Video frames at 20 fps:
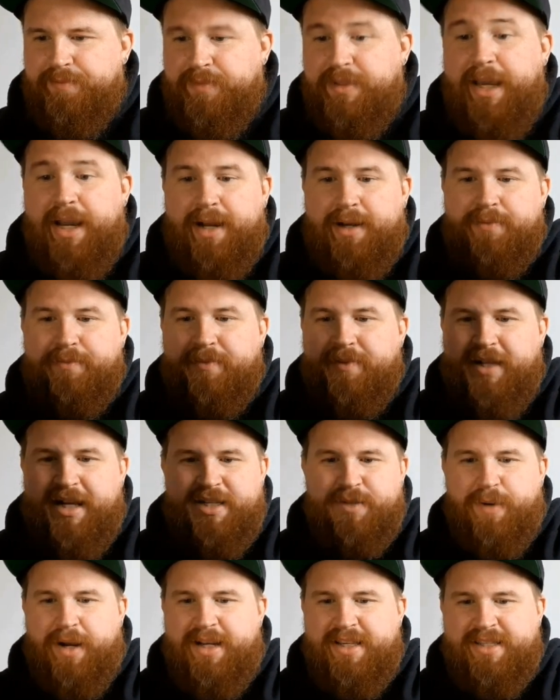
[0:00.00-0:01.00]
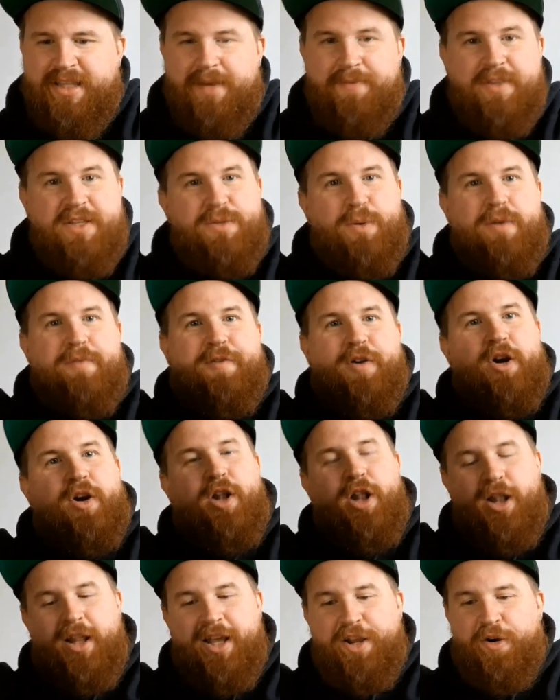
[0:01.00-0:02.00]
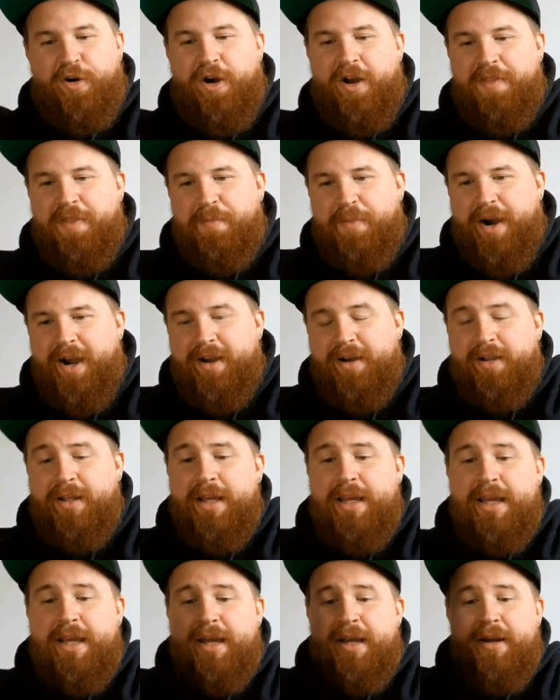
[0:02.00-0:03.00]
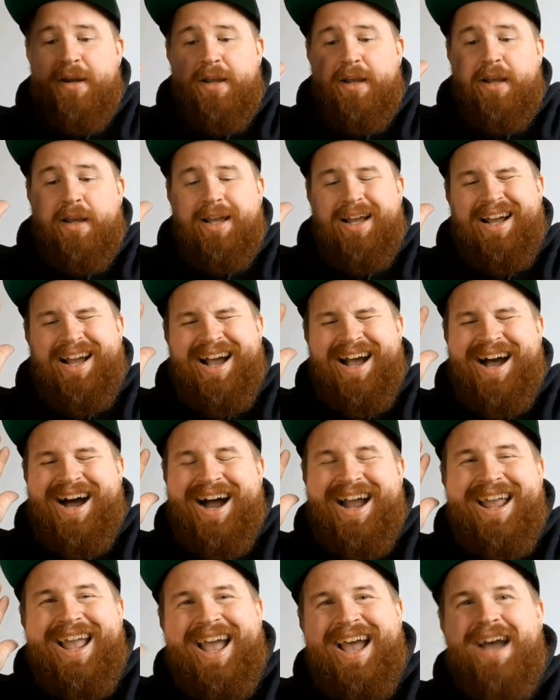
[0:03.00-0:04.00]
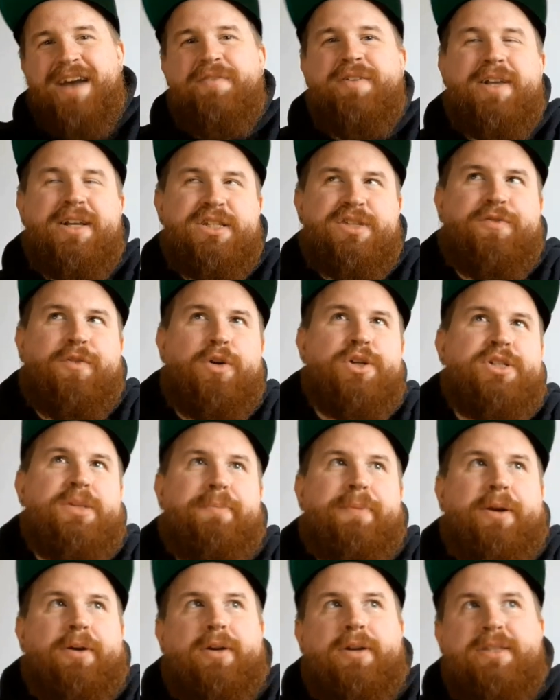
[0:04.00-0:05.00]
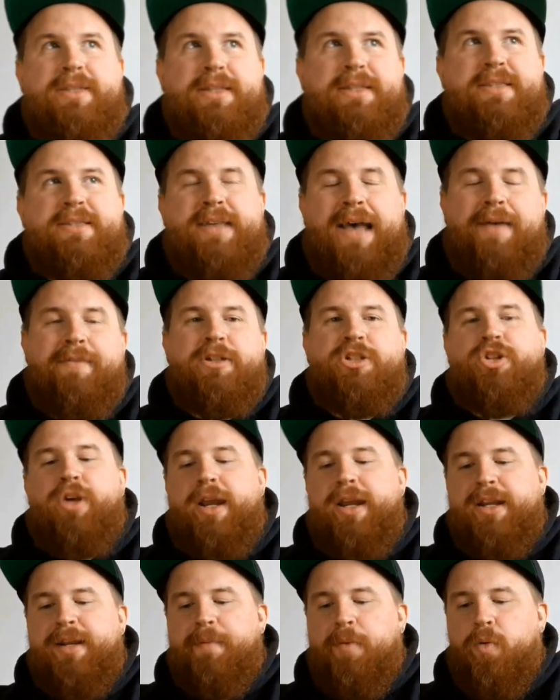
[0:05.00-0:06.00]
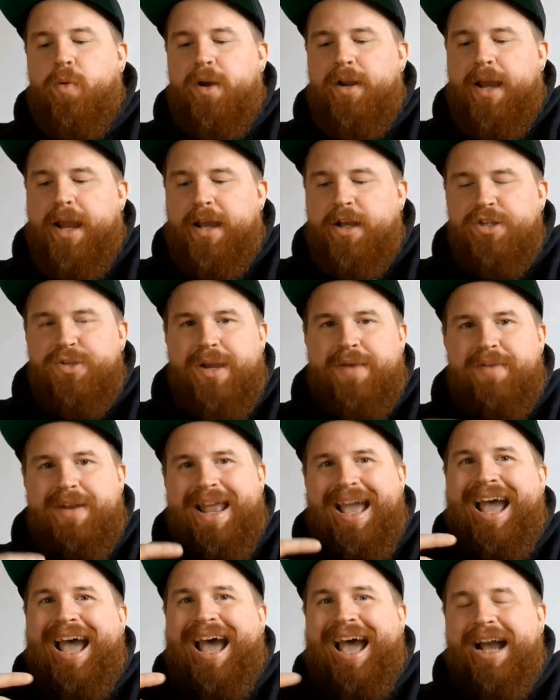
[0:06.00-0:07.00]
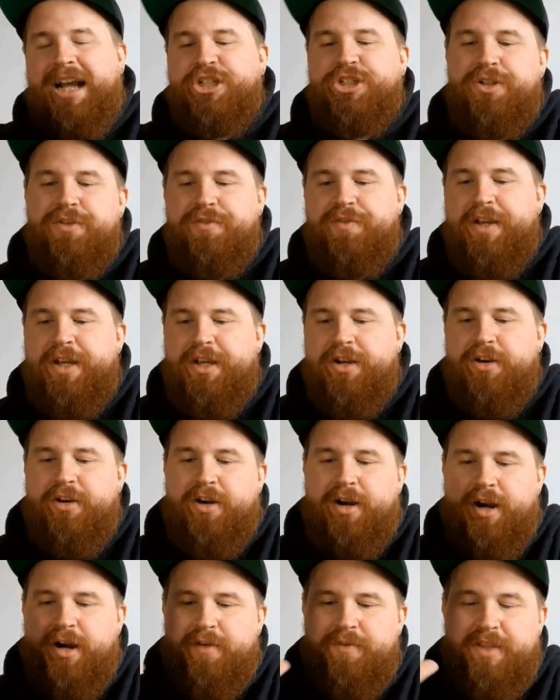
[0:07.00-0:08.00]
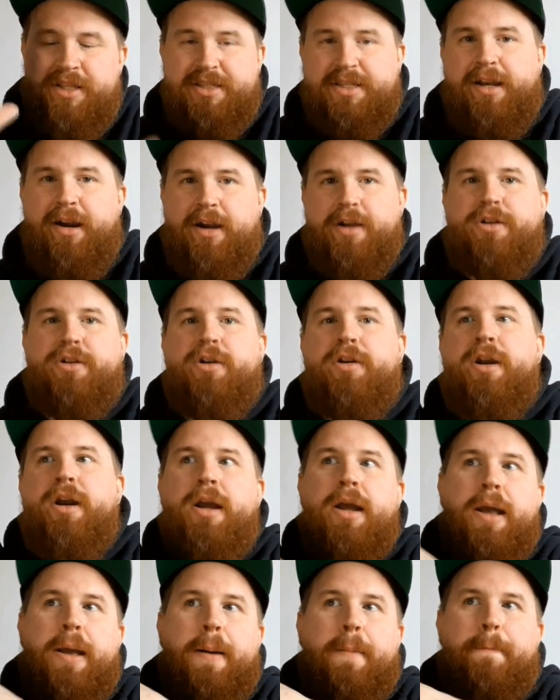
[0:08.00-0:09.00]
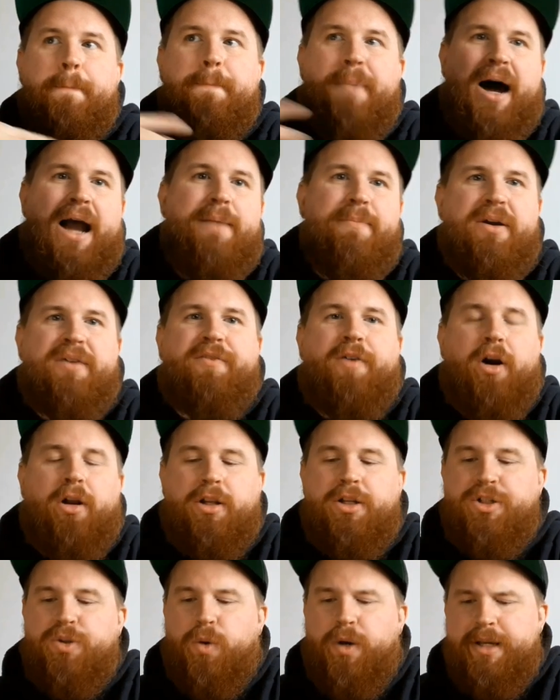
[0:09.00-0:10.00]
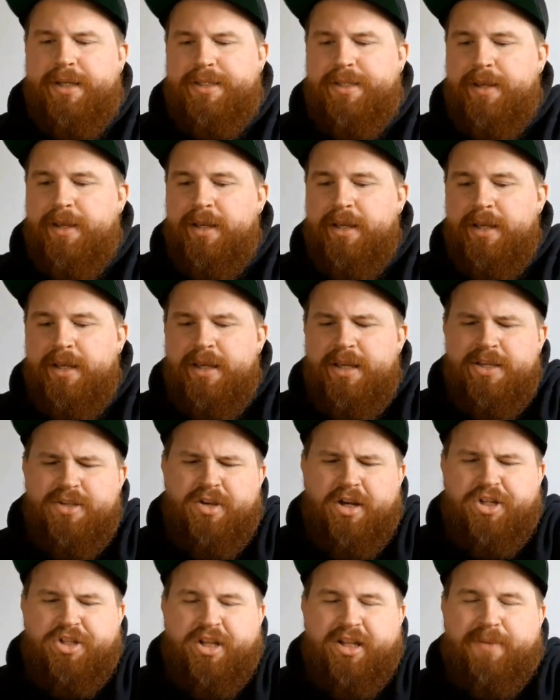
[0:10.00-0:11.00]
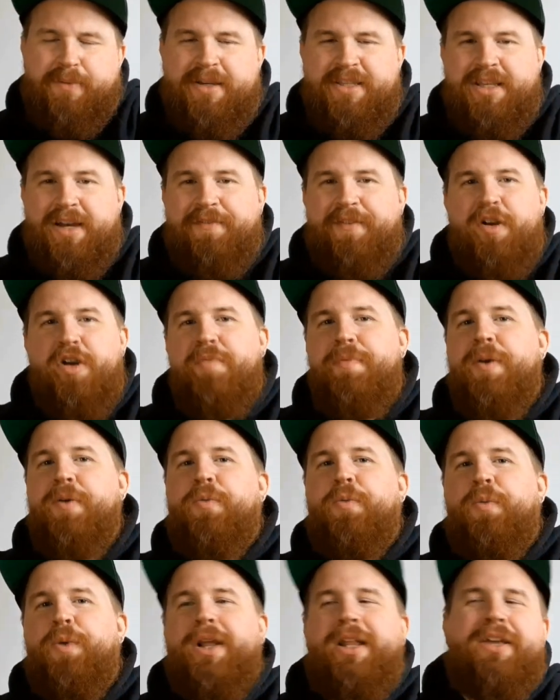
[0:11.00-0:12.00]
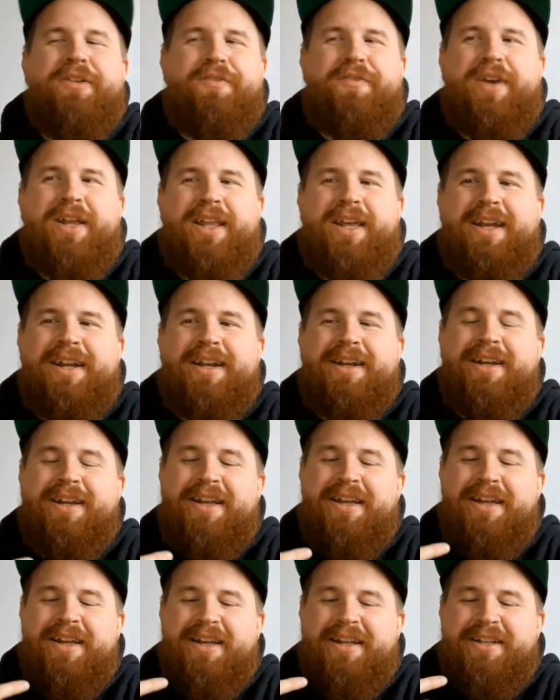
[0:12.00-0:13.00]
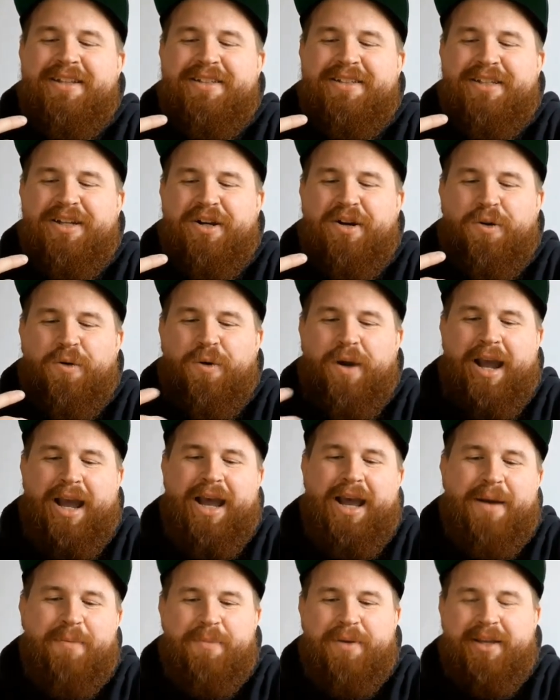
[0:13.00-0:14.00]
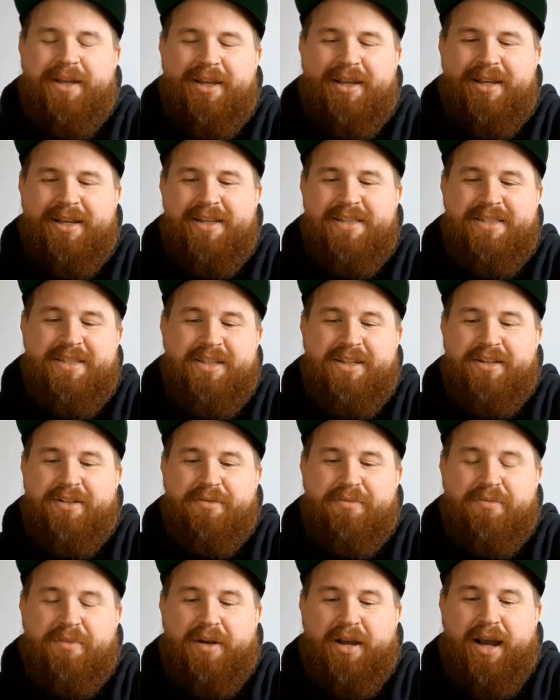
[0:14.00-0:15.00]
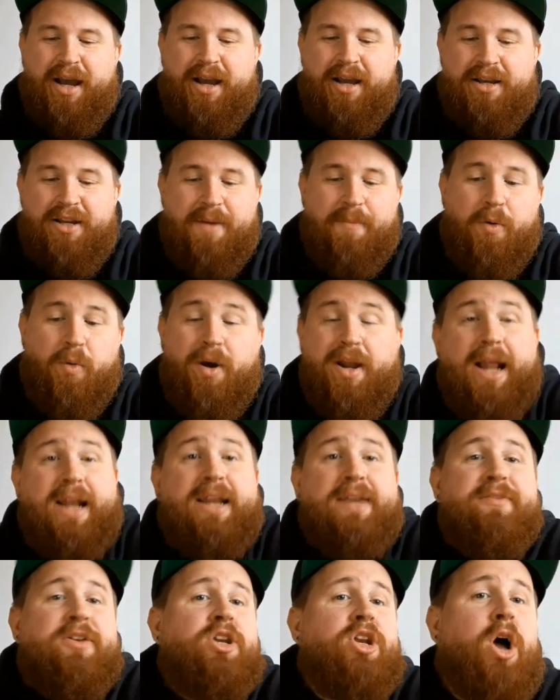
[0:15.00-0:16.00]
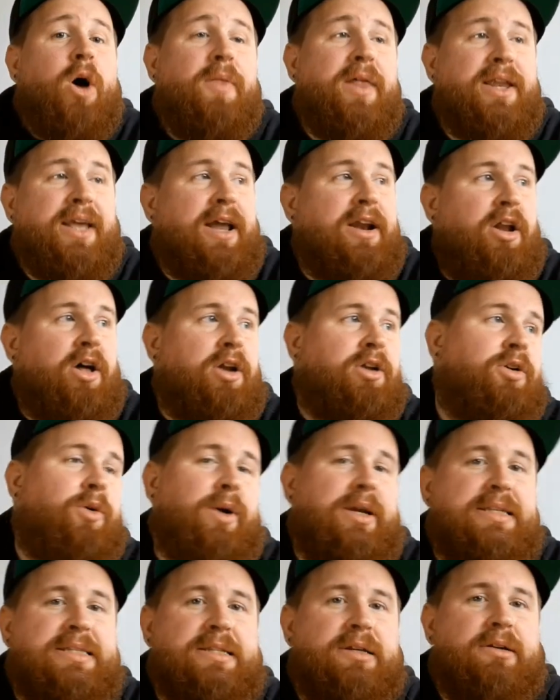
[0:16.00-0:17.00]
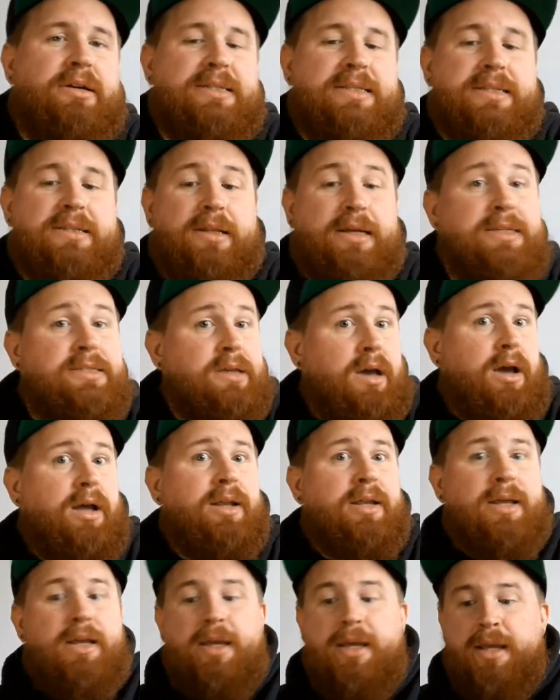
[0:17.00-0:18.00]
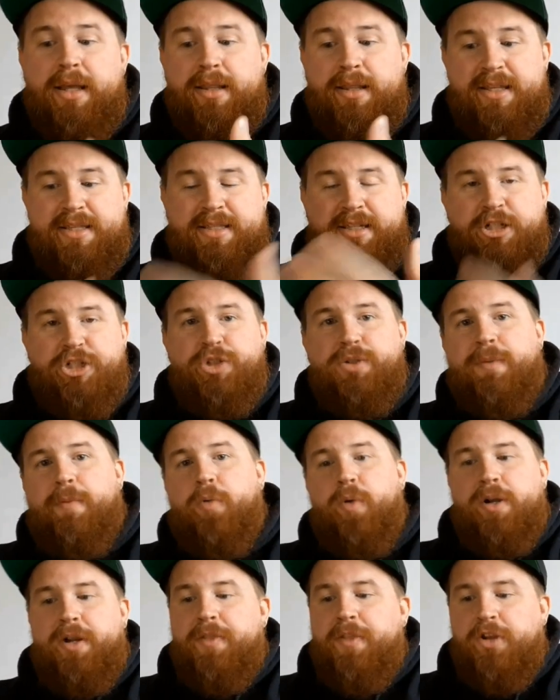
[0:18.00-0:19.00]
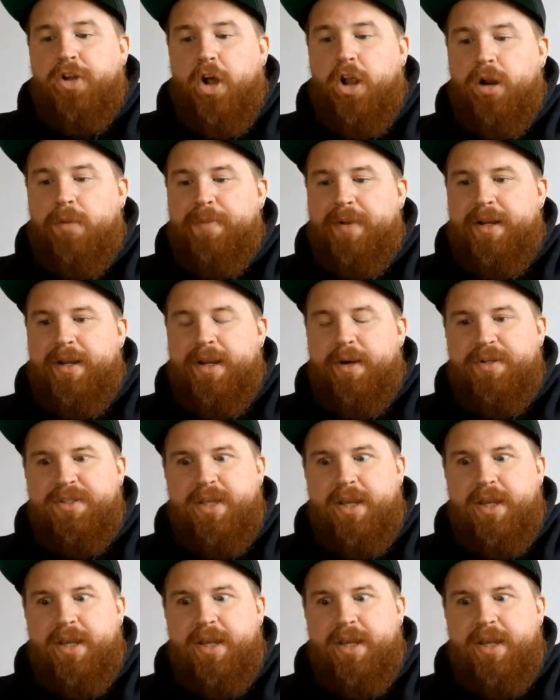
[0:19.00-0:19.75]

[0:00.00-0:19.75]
that's why I saved this one for later on the pile. I have his first appearance in Savage Dragon number one. I also have an action figure of this character by McFarlane Toys. So I just thought to myself, it would be really fitting to grab his number one. I didn't even know that he had an ongoing series until I saw it, this issue number one in the dollar bin, and I was